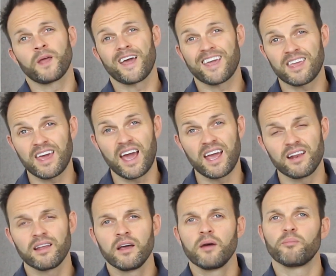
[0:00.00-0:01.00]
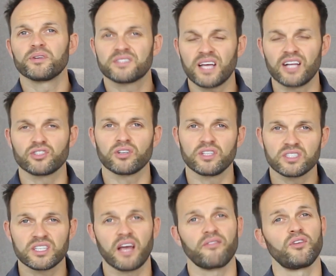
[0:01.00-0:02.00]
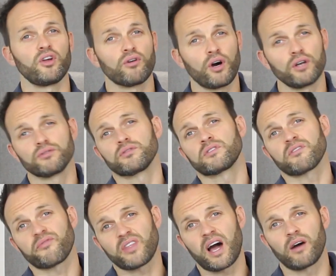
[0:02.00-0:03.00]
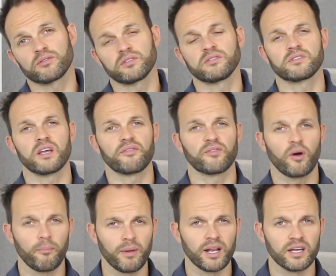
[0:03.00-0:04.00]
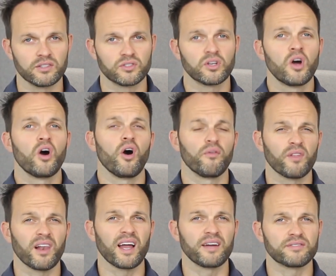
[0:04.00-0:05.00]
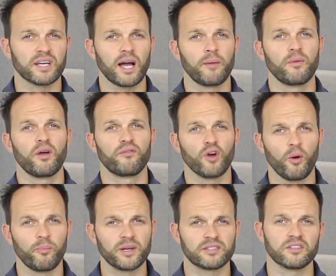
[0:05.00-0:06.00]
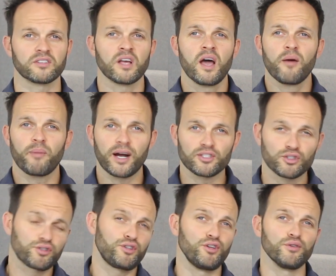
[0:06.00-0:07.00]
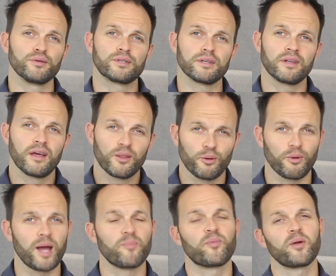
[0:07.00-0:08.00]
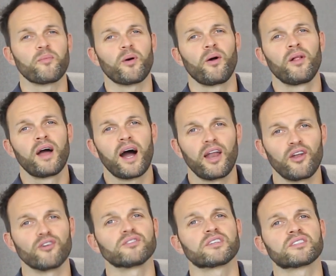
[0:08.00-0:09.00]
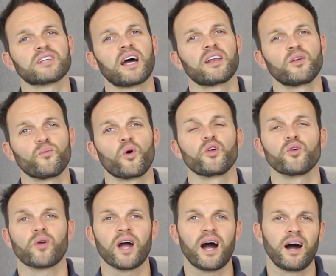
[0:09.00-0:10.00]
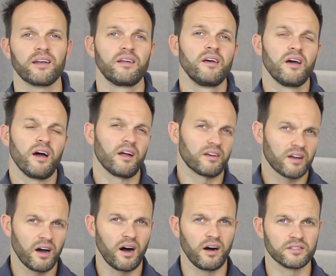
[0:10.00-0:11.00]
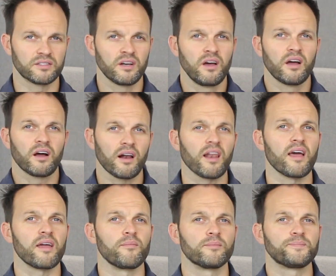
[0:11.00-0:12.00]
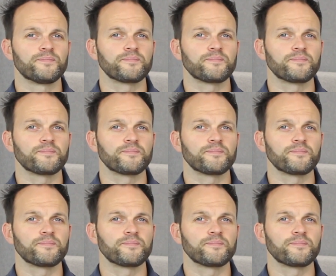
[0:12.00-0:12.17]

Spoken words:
Again, potentially saving you hundreds of thousands, if not millions, over the lifetime of your business by just using the right people and understanding what you can and can't claim.